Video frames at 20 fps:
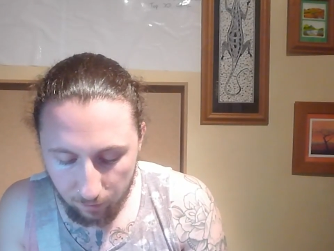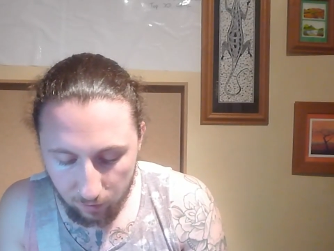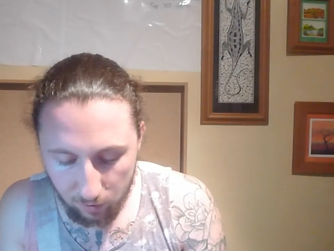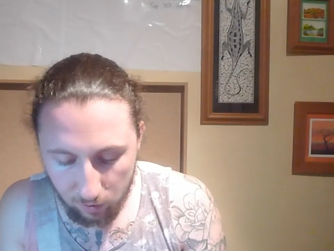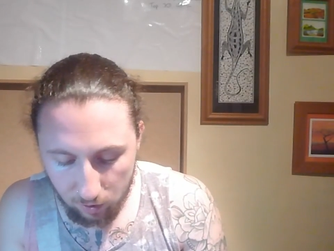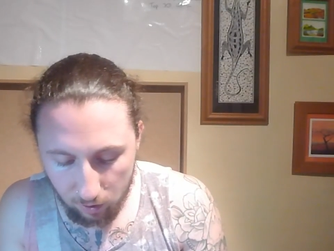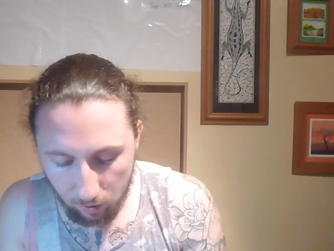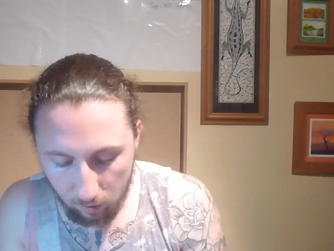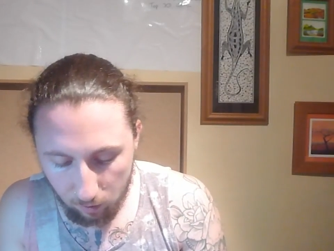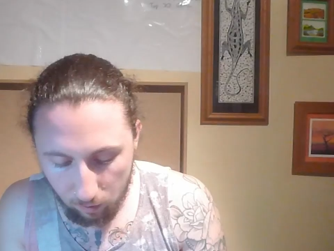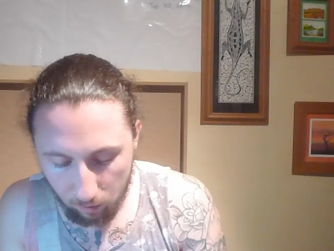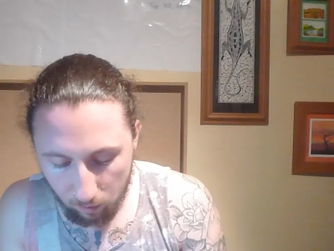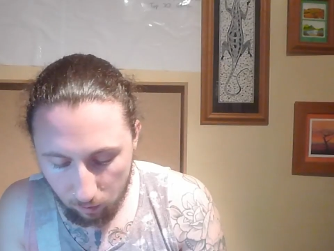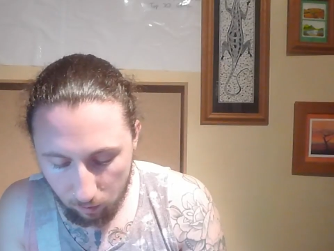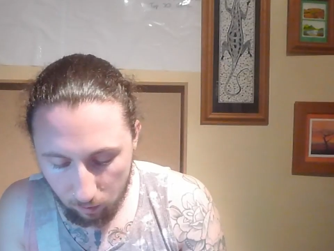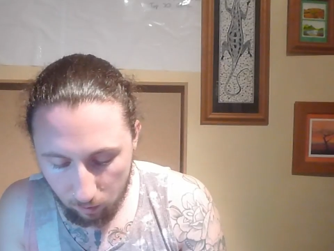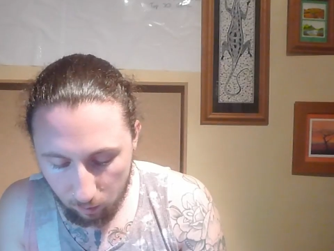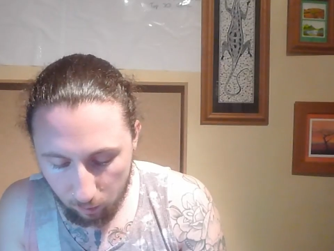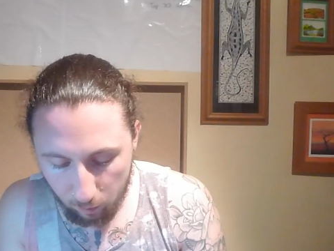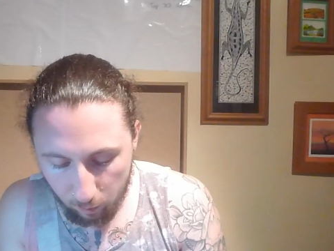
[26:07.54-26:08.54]
So
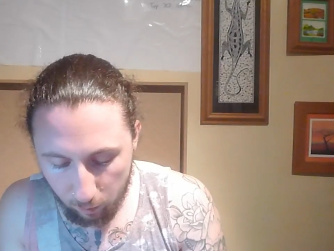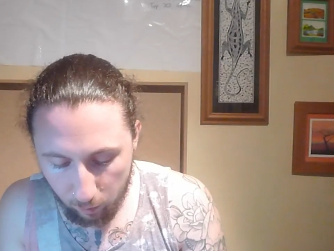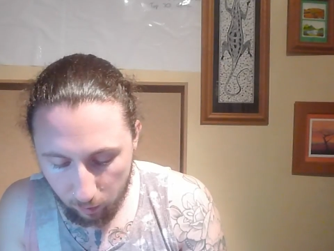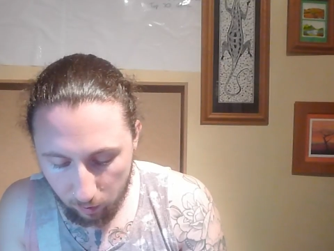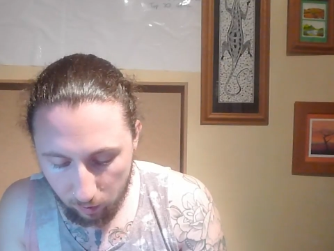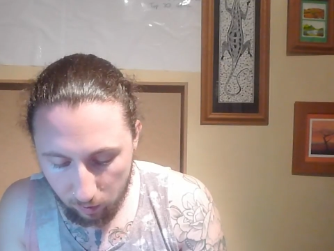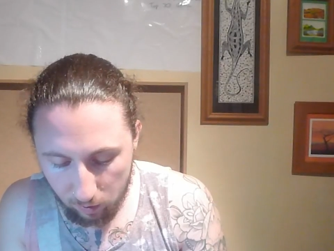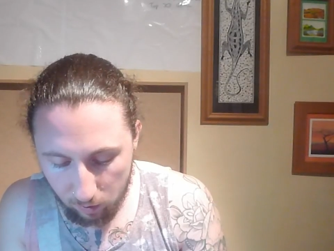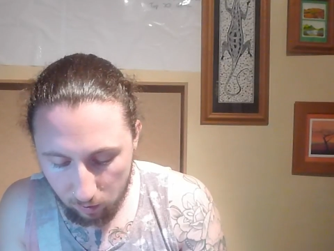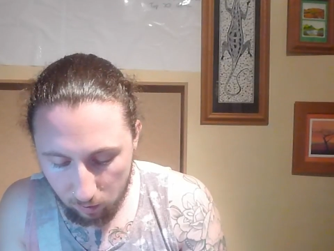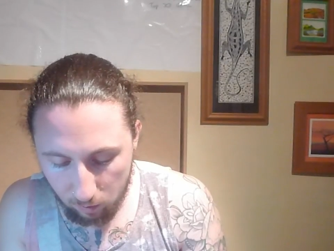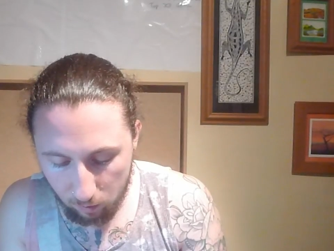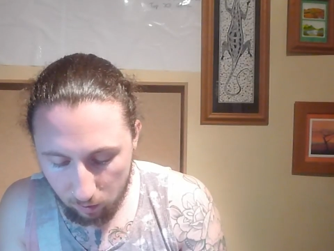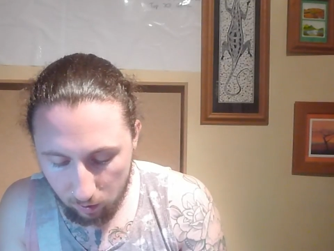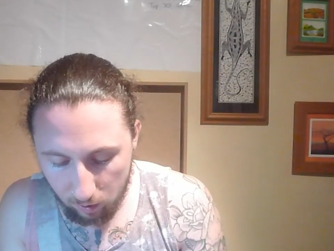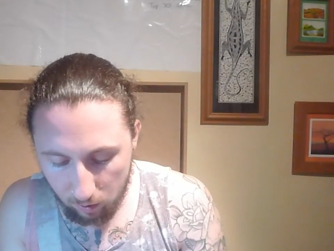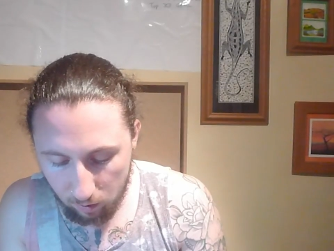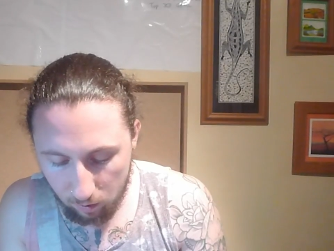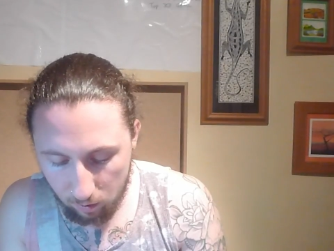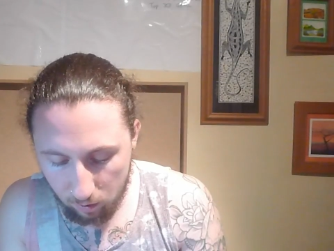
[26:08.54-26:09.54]
the prizes
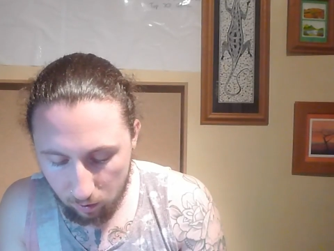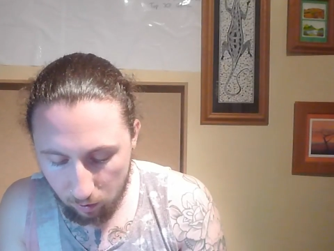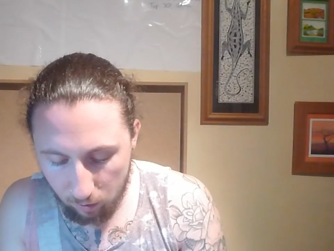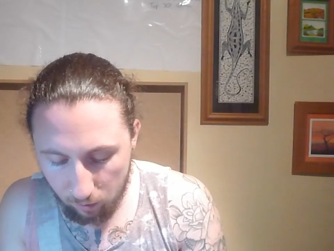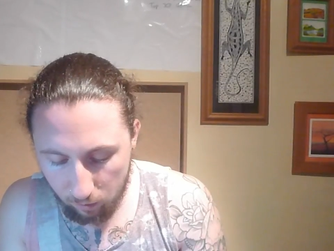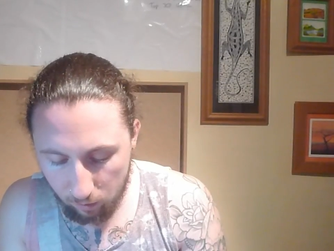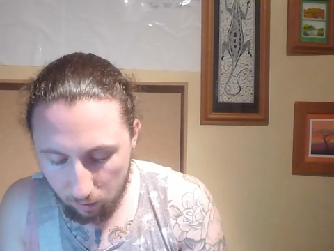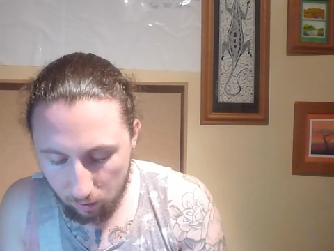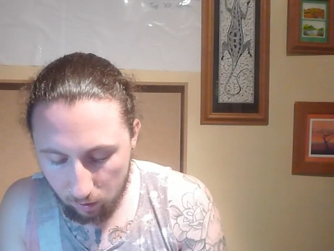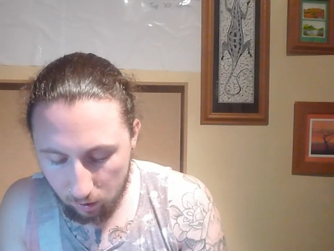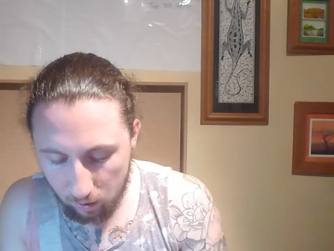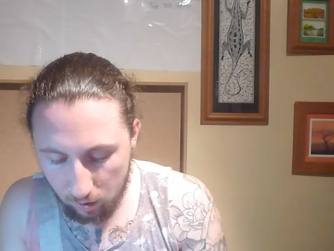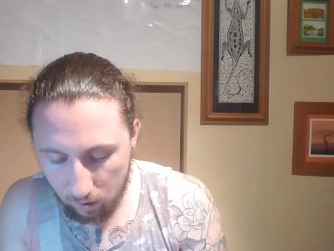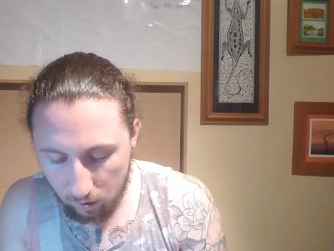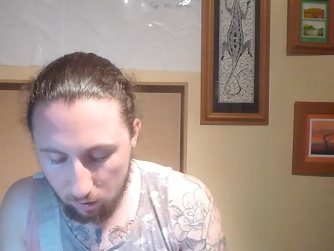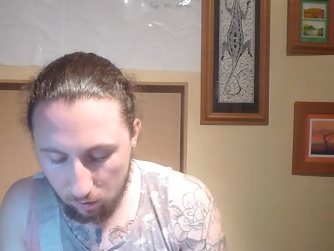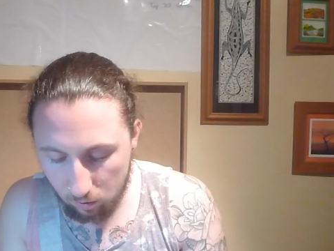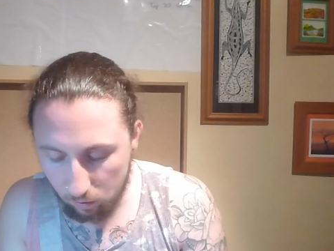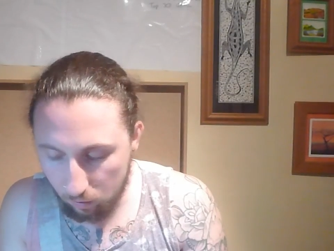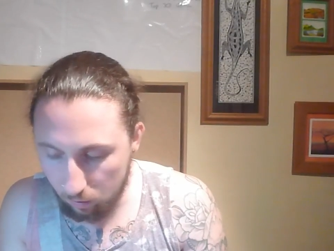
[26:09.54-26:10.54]
were 2 of the
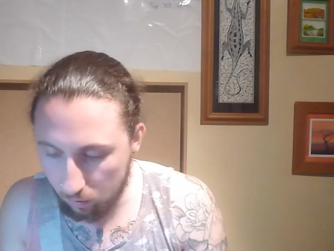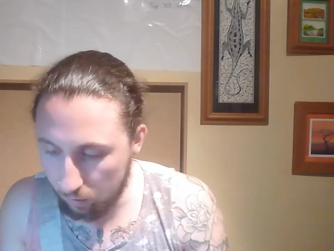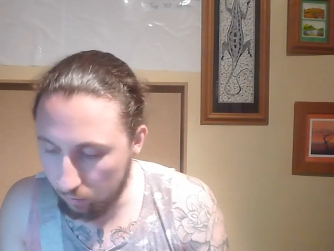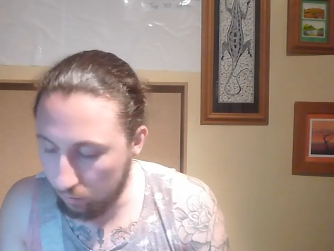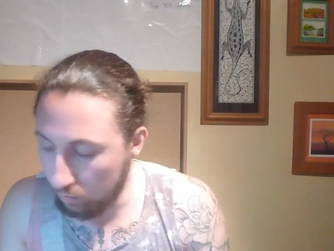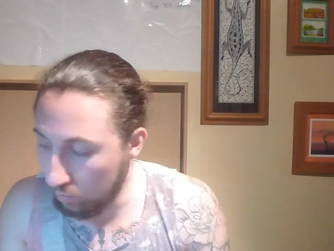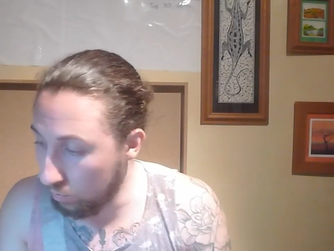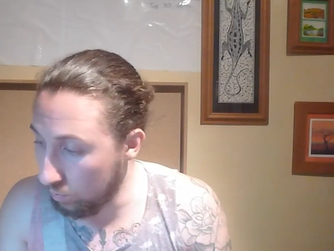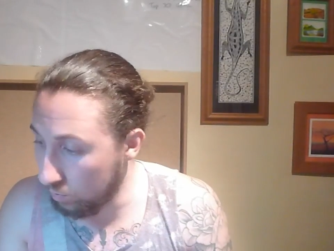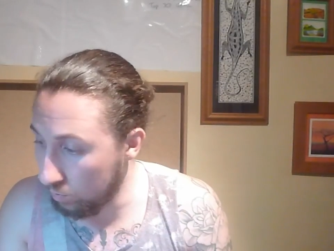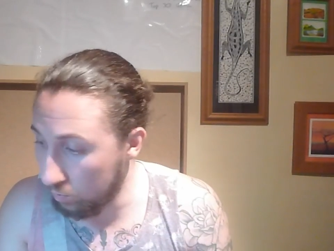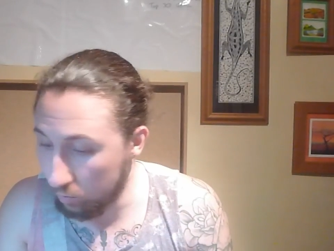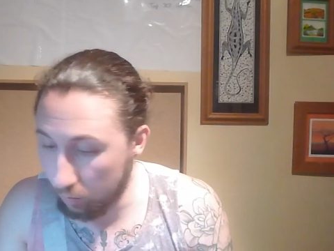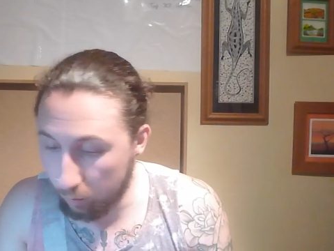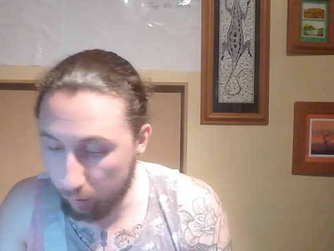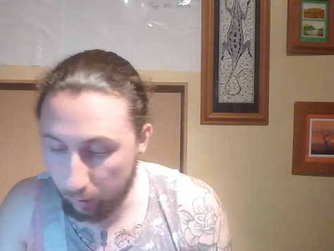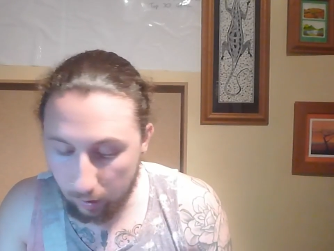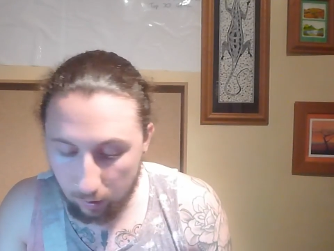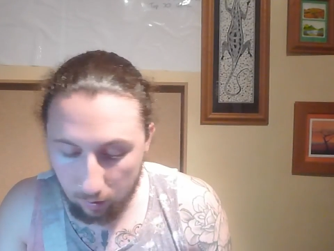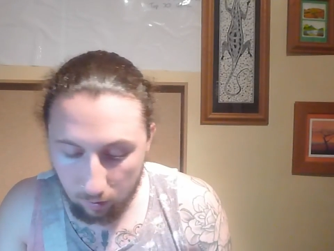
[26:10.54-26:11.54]
Nazgul of Dol Guldur
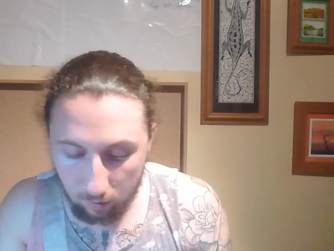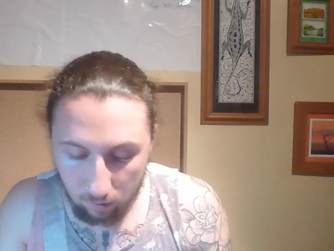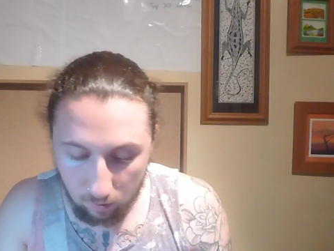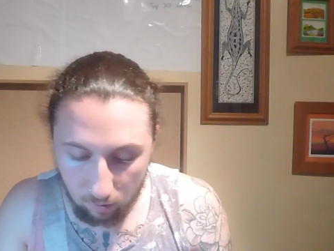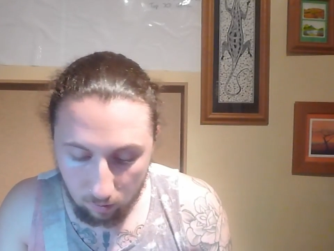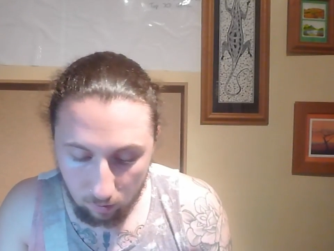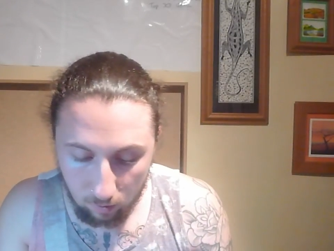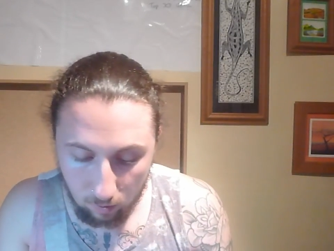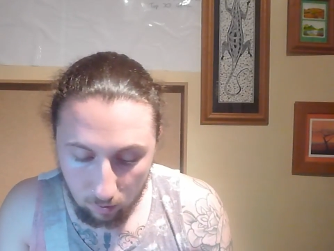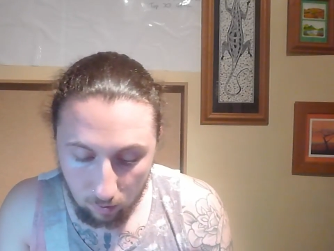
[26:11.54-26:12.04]
packs.